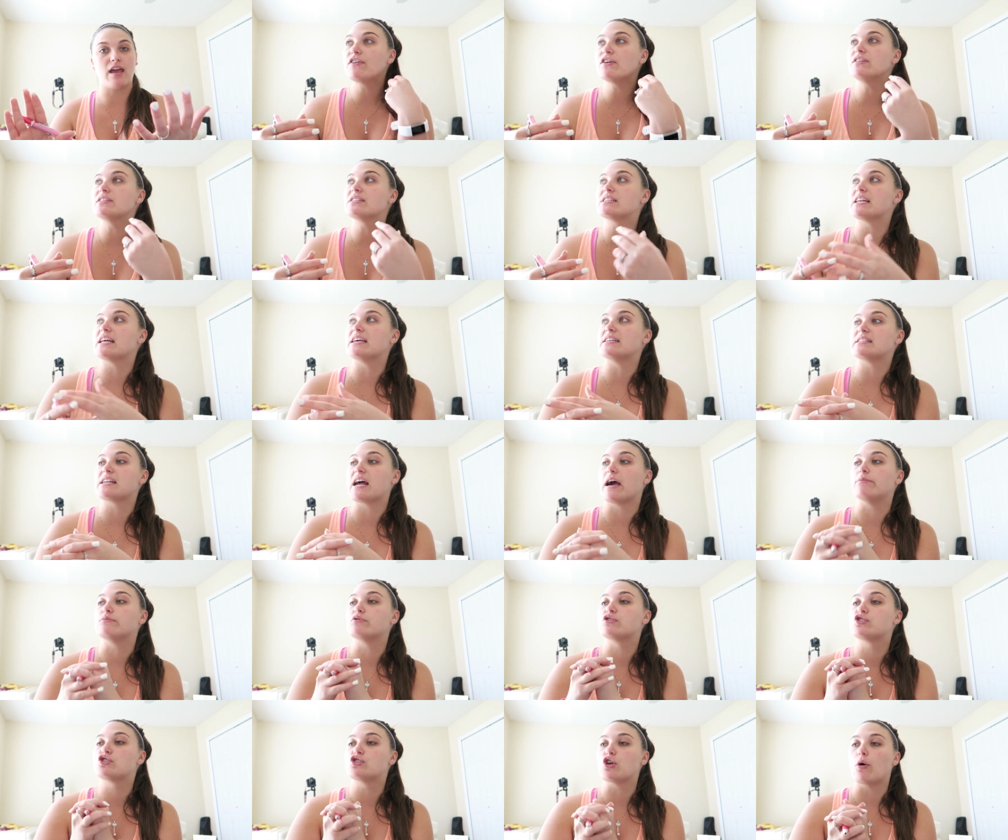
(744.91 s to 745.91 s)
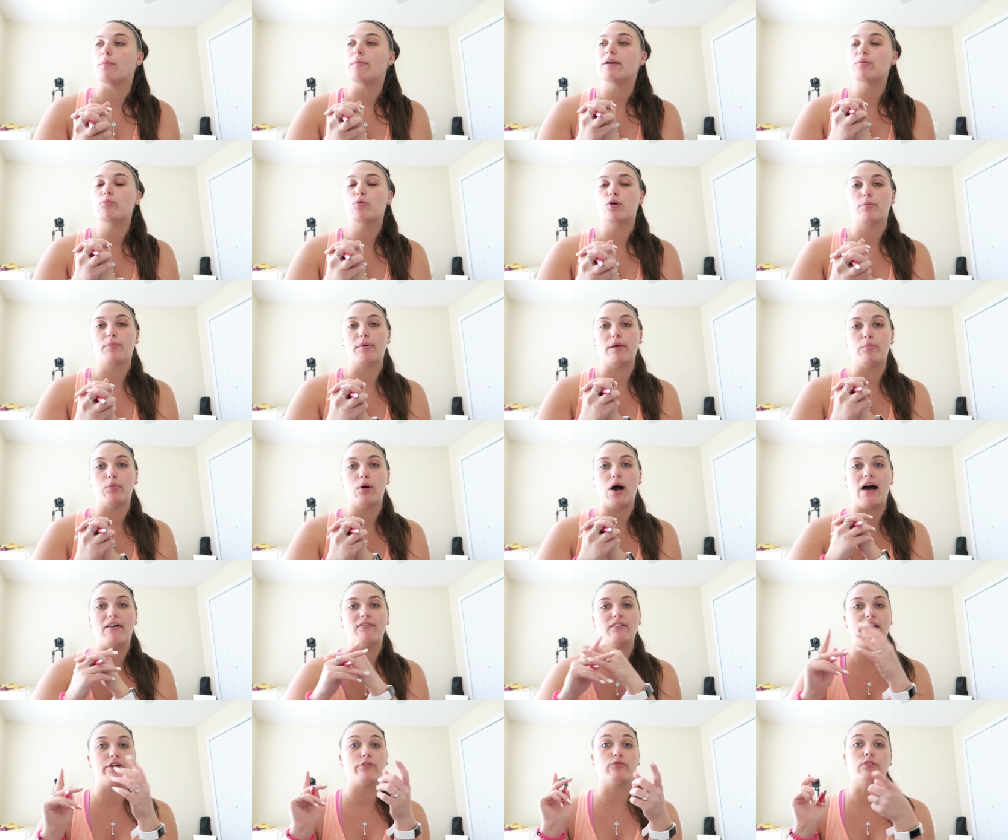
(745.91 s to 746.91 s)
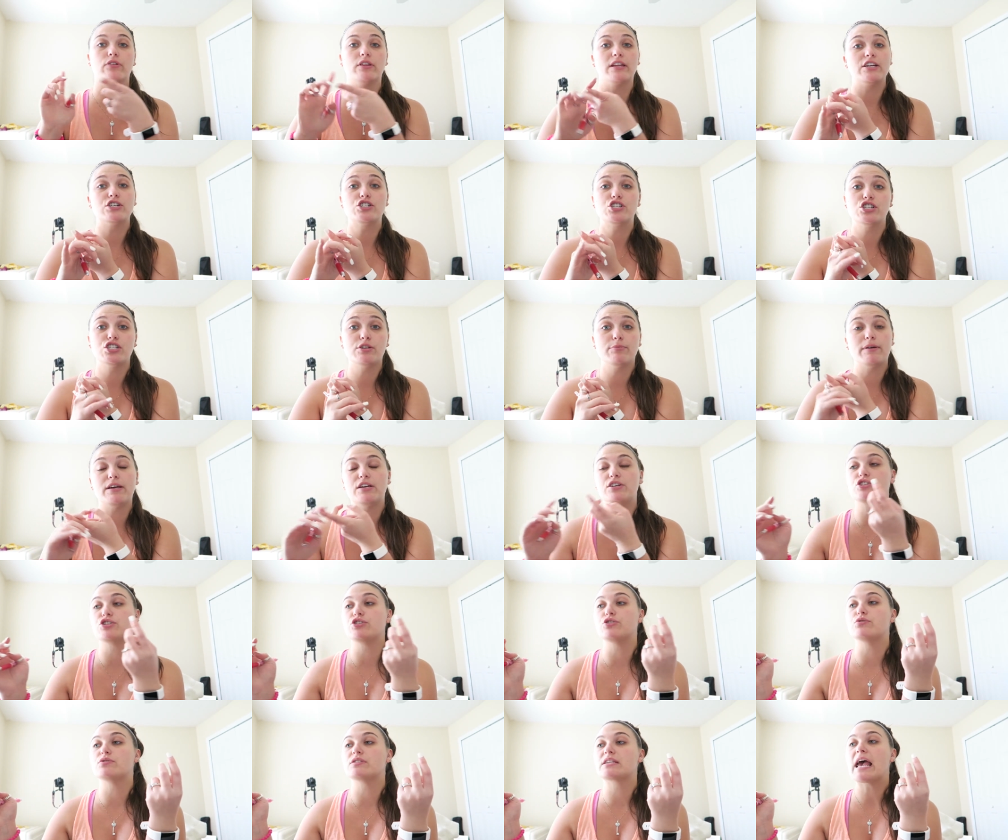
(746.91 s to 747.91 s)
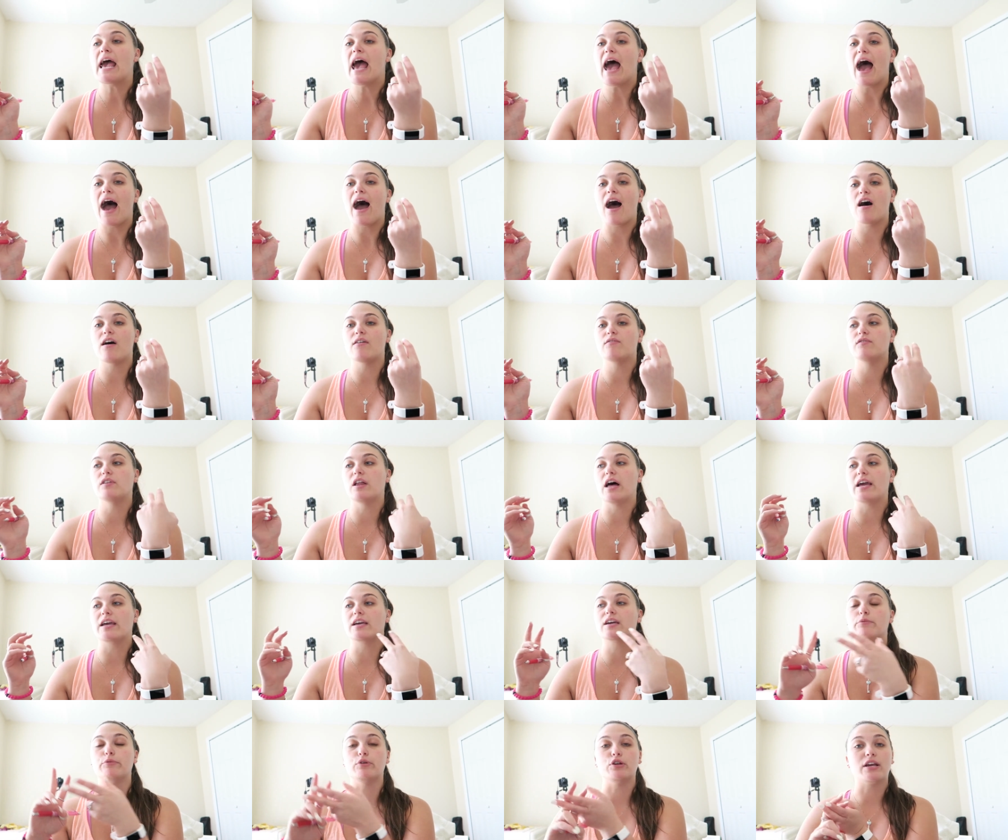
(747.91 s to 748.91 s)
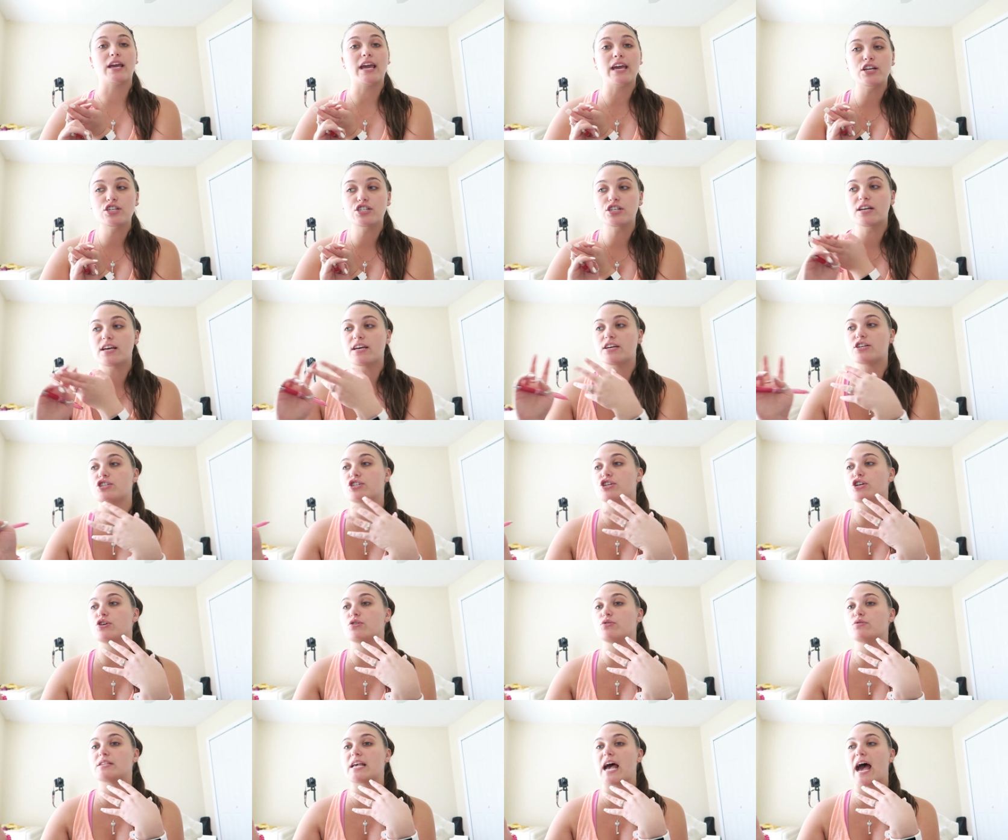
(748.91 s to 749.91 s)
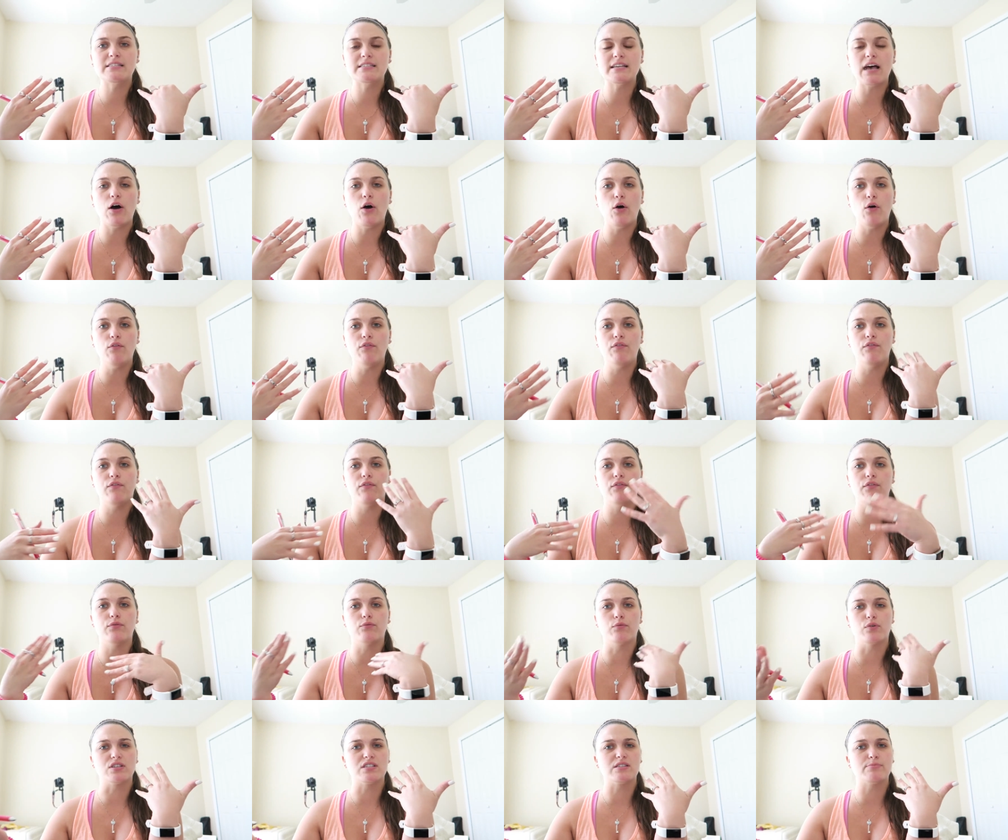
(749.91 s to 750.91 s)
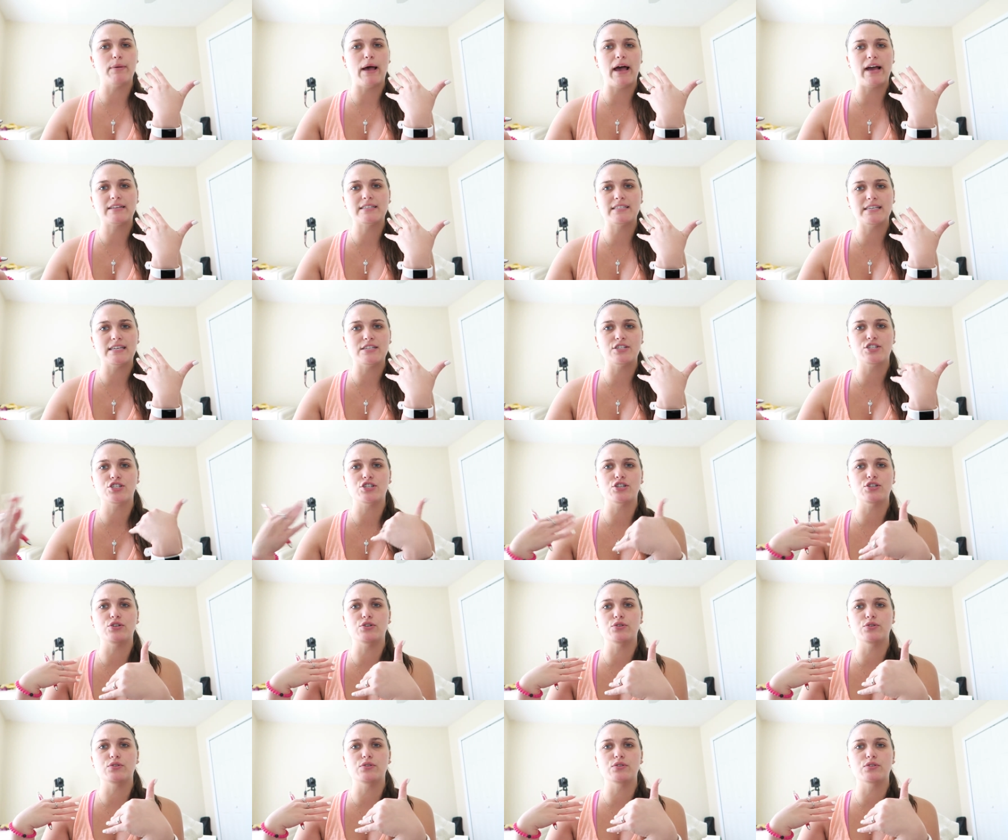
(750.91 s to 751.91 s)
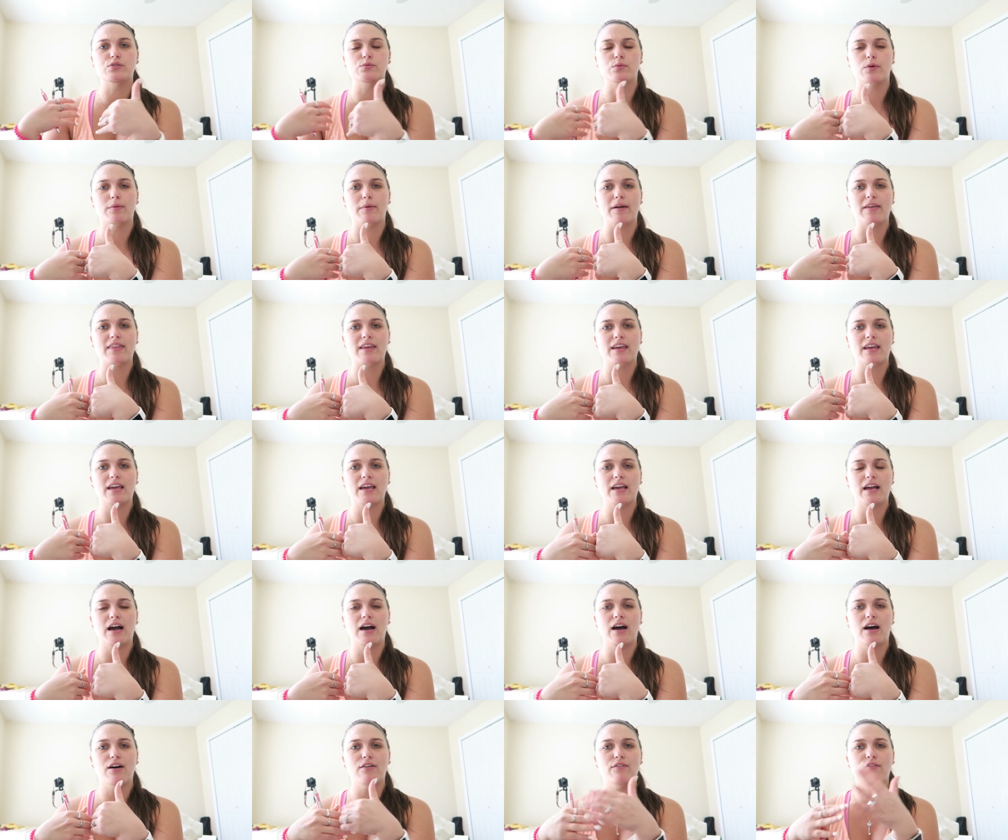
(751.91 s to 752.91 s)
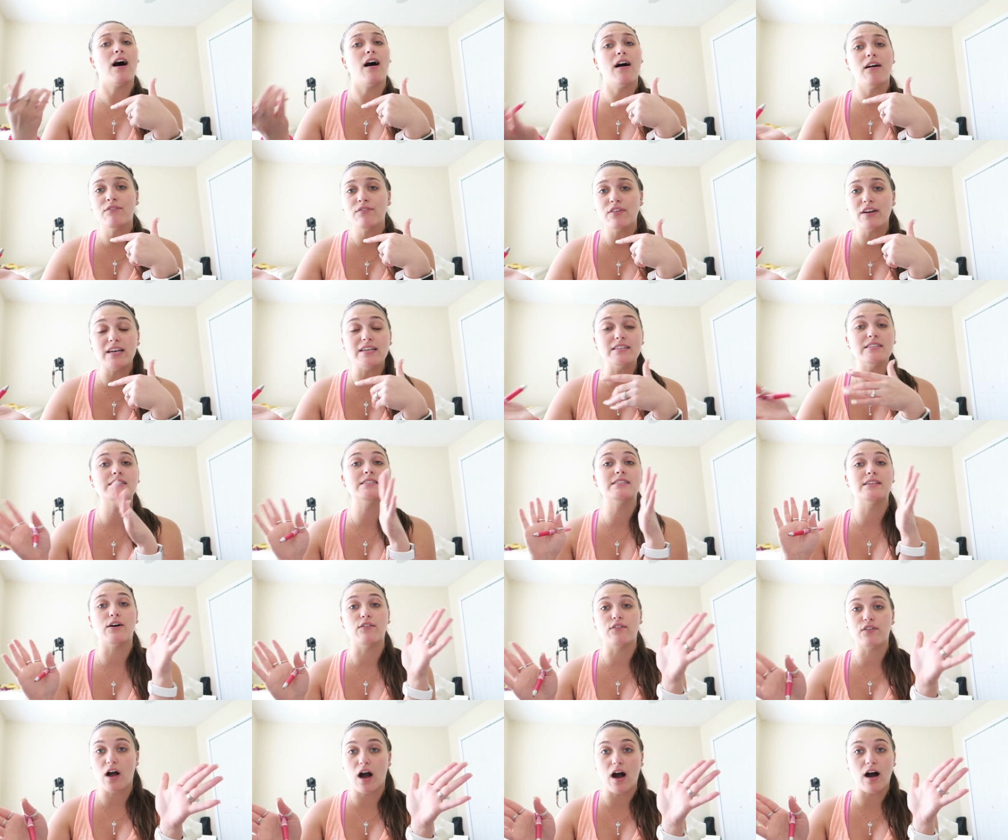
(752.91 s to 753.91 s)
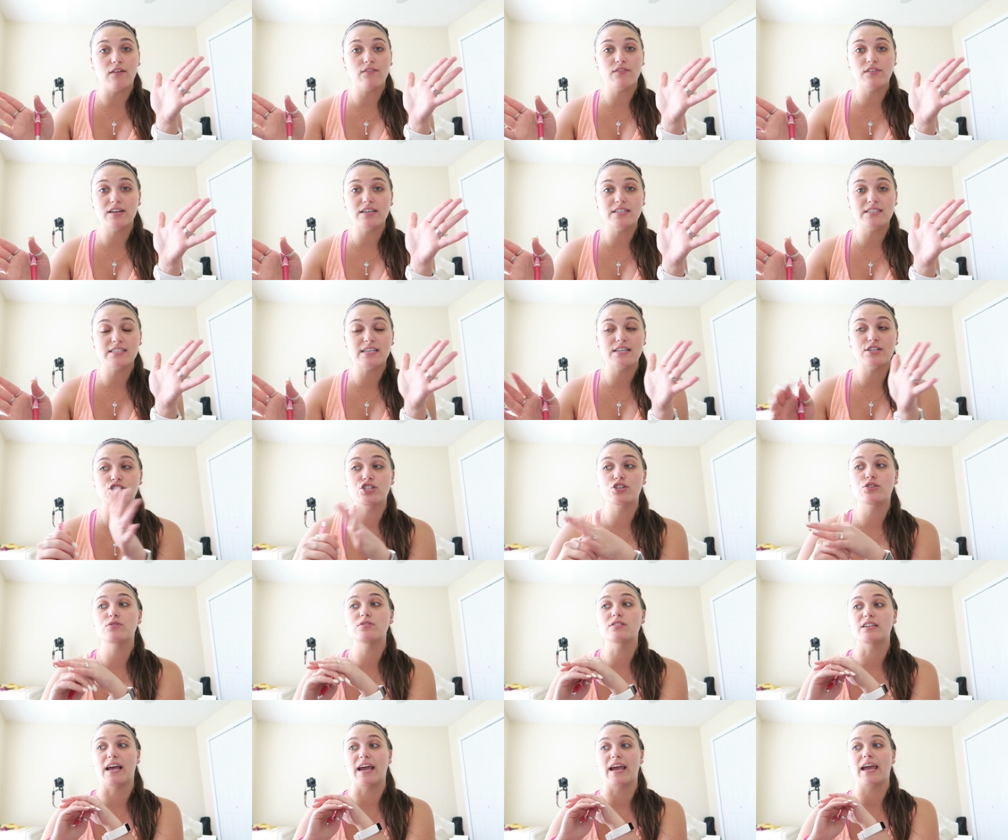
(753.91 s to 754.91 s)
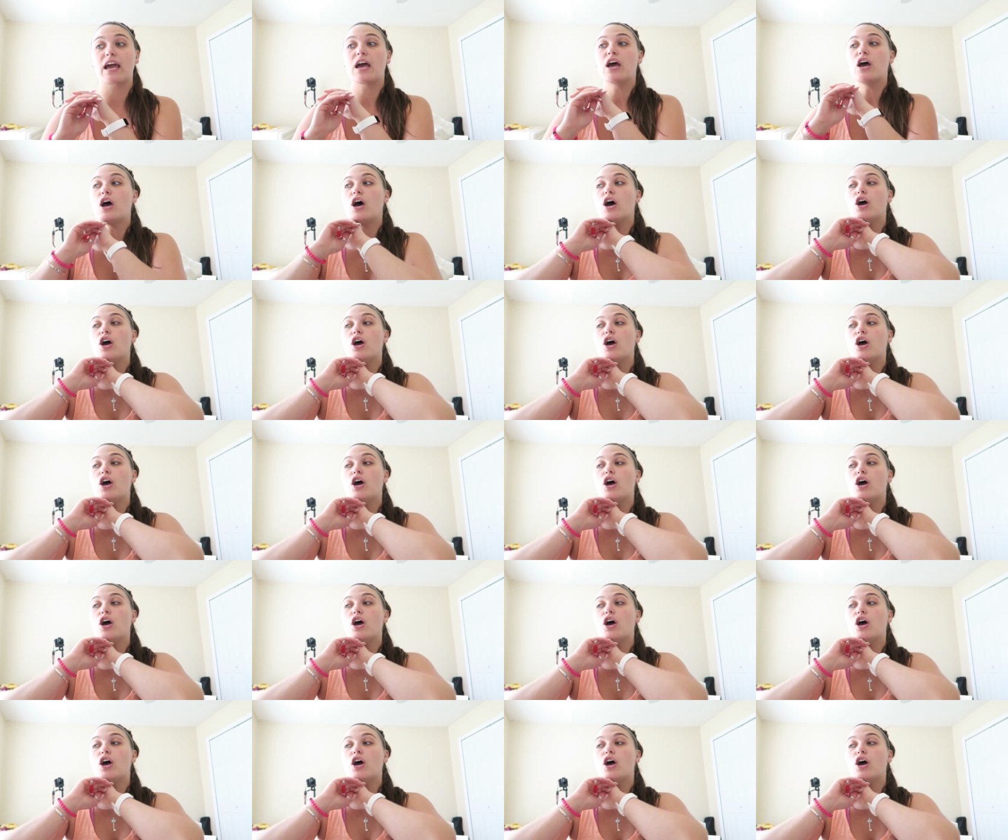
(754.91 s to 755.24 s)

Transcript: I feel in today's time so many more people have like relationship issues, have like communication issues, self-respect issues, what am I thinking of? Confidence, self-confidence issues, like